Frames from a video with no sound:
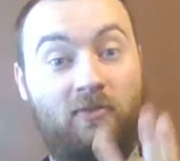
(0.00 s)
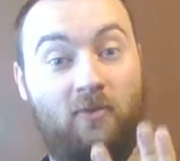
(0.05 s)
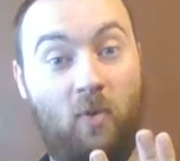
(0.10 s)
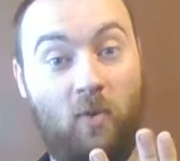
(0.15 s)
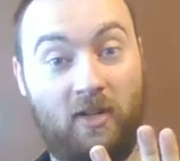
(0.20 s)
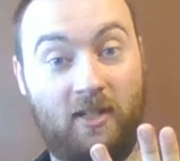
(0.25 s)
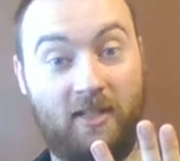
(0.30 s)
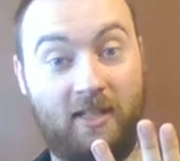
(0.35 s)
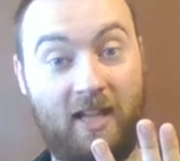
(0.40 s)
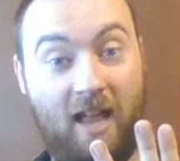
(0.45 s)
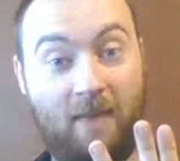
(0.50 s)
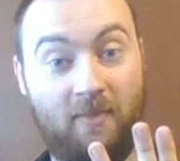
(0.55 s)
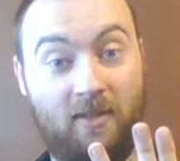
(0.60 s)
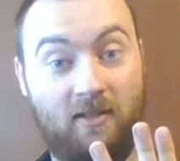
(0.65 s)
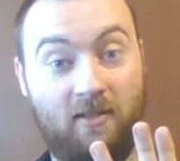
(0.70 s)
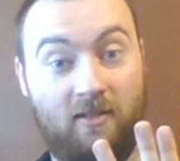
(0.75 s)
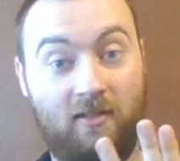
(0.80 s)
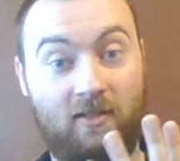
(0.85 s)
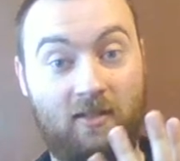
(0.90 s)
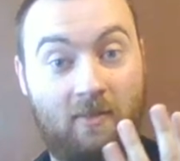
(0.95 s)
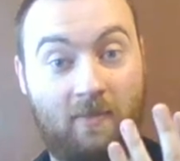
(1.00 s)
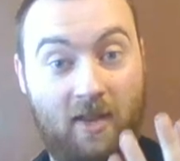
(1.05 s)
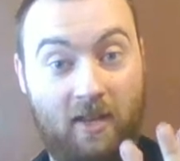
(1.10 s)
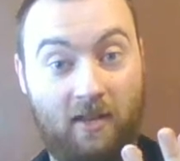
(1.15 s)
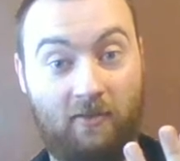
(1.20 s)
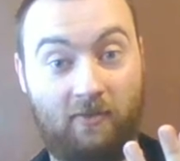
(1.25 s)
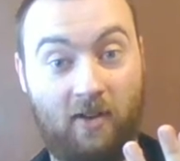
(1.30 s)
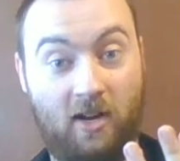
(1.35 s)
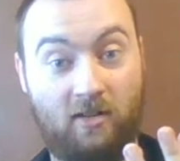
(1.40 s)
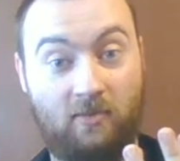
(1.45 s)
4 steps to make
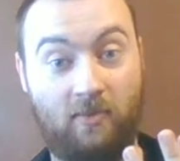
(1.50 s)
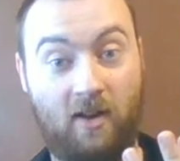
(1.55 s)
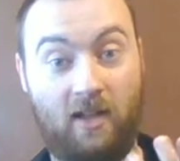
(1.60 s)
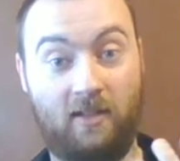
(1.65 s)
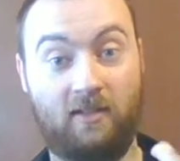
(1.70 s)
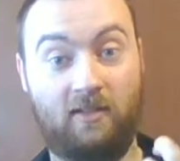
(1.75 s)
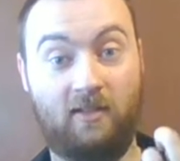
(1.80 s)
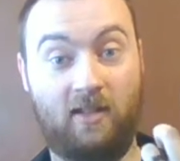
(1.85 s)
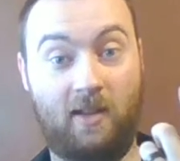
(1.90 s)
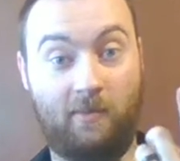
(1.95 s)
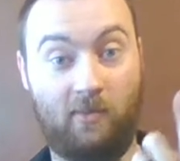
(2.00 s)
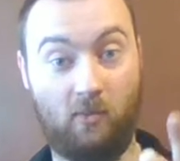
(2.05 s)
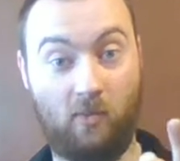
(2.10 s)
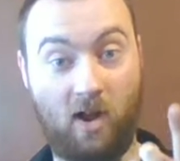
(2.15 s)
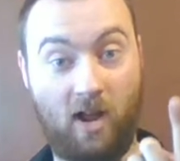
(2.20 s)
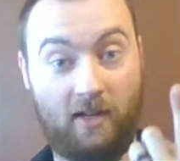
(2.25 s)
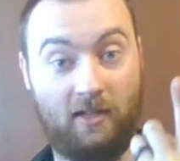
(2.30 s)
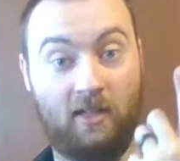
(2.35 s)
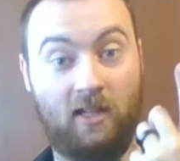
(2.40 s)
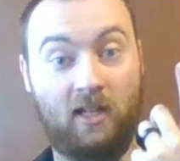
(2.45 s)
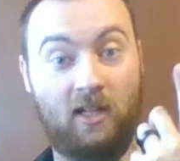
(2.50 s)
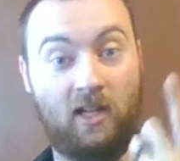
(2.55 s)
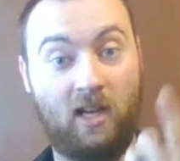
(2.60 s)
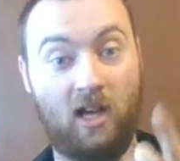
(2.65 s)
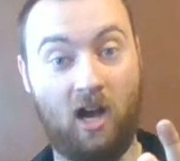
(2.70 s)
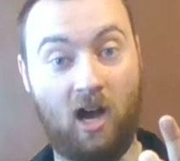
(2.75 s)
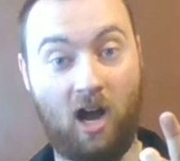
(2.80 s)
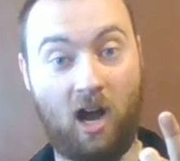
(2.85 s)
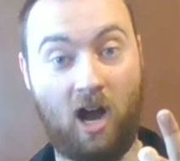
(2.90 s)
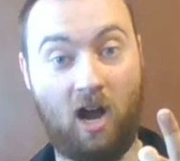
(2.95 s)
a French press. Number 1,
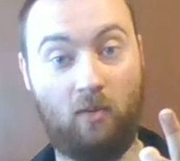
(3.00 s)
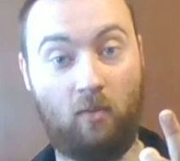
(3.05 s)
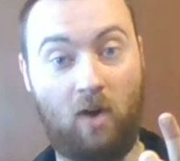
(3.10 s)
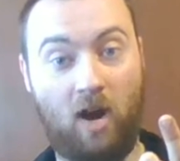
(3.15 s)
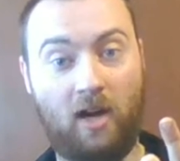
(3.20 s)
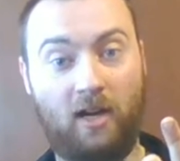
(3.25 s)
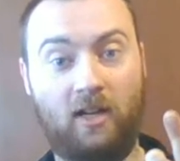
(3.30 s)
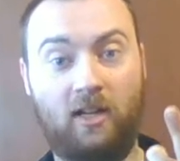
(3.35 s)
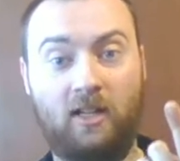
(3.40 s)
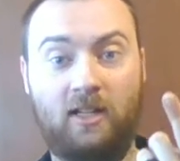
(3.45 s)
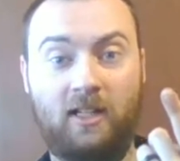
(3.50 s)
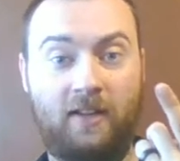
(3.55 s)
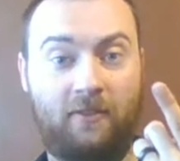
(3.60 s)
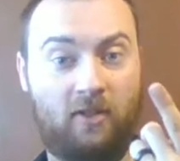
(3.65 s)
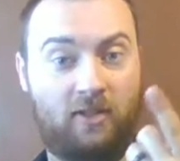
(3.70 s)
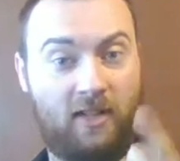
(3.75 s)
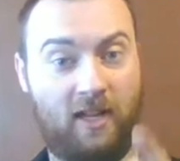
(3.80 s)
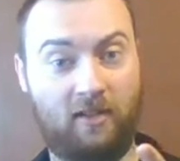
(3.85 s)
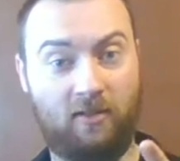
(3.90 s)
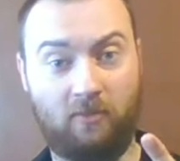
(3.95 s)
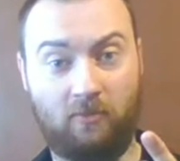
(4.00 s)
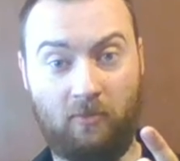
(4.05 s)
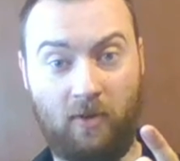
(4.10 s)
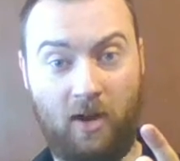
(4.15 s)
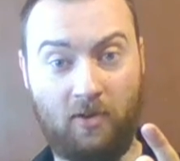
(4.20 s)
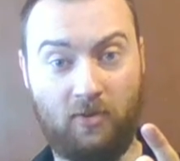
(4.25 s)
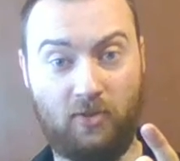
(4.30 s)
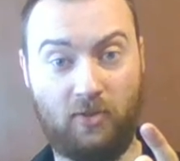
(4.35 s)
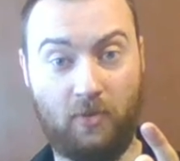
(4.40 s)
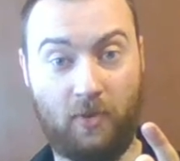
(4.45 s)
hot water, give or take
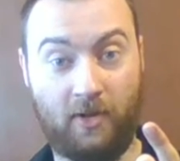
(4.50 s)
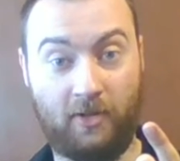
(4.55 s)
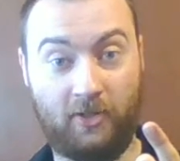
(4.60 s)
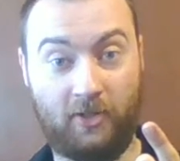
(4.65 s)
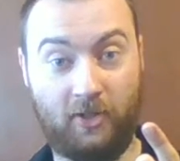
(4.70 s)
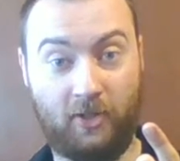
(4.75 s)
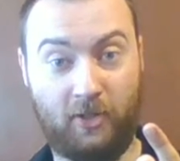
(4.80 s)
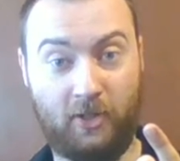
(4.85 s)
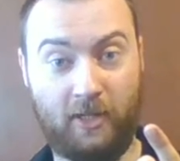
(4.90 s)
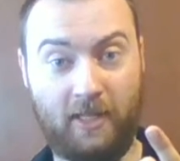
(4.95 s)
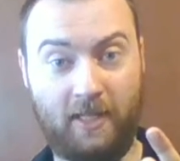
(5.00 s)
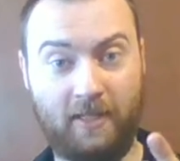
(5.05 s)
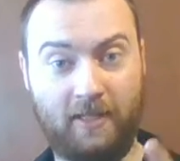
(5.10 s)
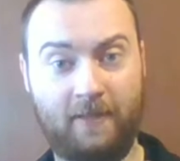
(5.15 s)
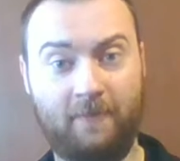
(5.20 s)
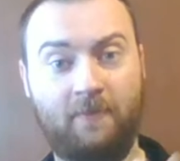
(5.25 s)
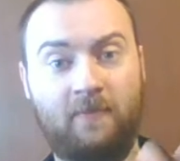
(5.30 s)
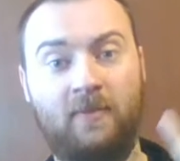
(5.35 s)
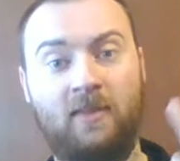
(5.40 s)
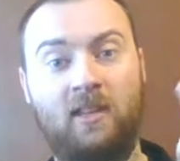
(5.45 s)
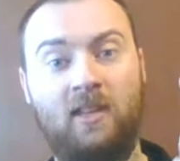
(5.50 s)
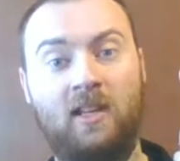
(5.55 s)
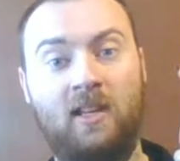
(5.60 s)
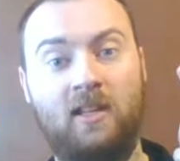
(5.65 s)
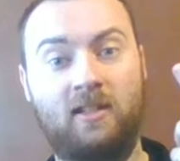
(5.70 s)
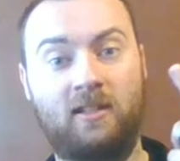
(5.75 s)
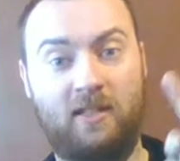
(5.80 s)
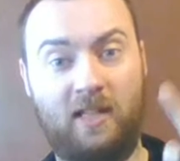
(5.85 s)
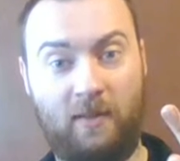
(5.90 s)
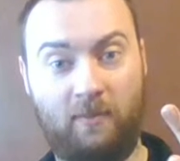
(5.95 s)
around 200 degrees.
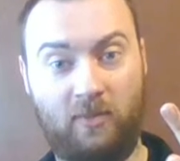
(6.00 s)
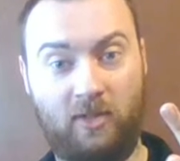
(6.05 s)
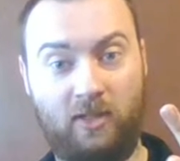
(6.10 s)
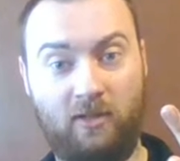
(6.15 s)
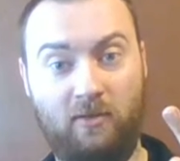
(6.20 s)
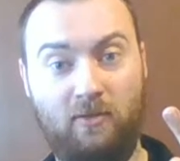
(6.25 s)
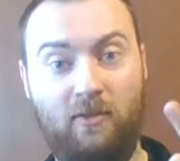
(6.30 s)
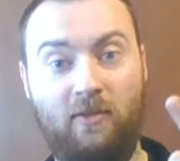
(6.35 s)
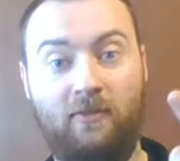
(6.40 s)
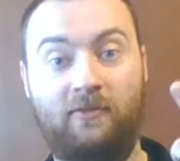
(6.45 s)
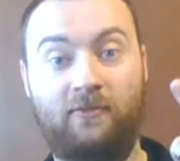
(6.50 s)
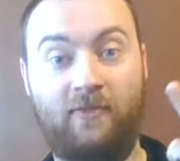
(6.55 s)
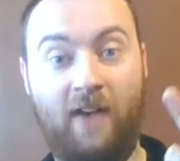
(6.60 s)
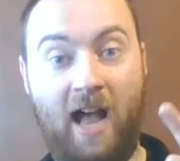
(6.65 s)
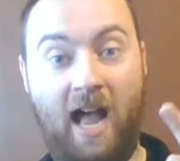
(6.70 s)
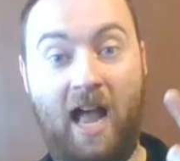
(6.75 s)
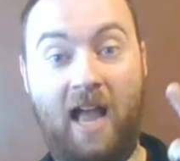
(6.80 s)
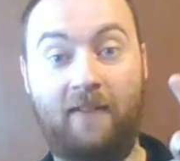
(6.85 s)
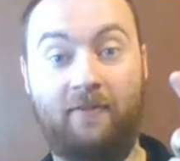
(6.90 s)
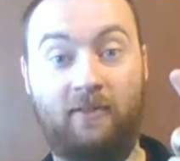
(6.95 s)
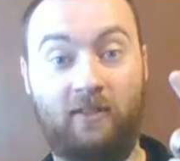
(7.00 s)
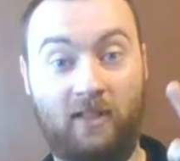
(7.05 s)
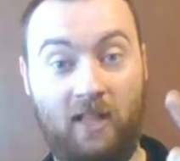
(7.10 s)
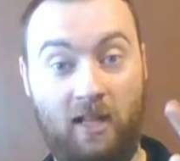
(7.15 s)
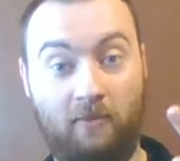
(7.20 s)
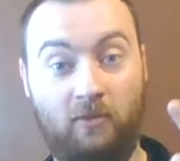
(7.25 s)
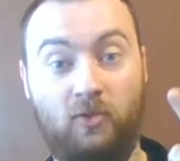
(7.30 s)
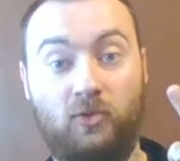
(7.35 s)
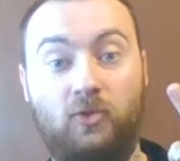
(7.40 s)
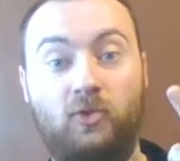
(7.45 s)
Step 2, 5
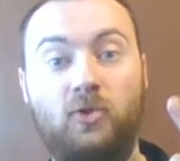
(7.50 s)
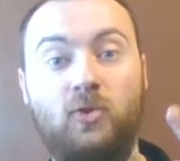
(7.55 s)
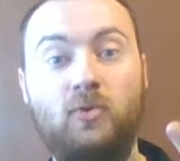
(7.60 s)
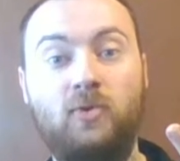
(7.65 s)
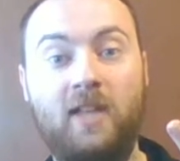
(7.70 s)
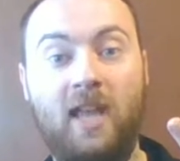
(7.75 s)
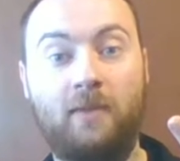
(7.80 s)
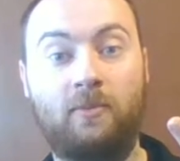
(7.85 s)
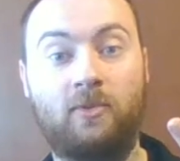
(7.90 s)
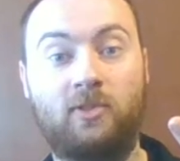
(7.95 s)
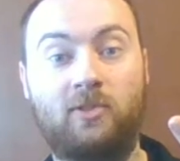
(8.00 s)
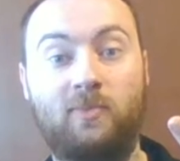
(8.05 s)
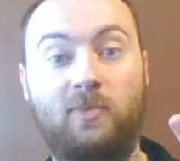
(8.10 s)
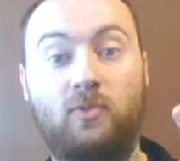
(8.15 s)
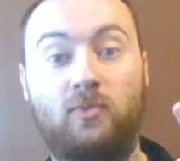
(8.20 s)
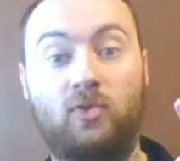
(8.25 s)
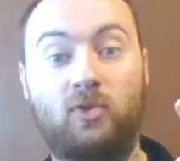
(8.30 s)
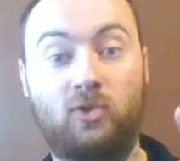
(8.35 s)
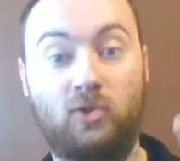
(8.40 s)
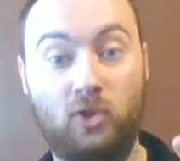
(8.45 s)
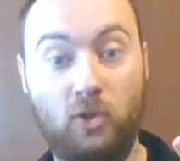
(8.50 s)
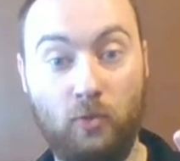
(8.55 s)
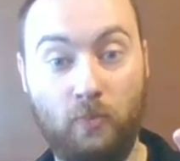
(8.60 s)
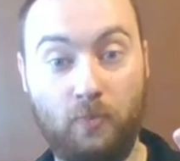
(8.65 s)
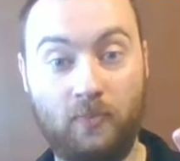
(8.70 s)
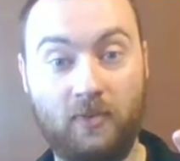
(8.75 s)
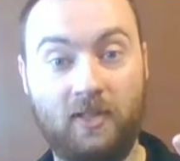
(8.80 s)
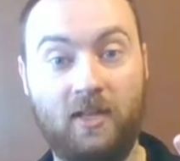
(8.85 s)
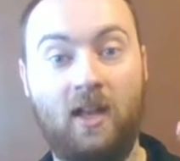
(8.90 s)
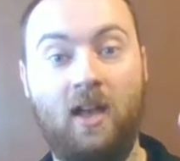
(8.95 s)
level 2 tablespoon
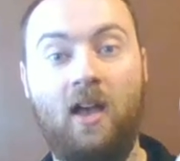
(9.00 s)
scoops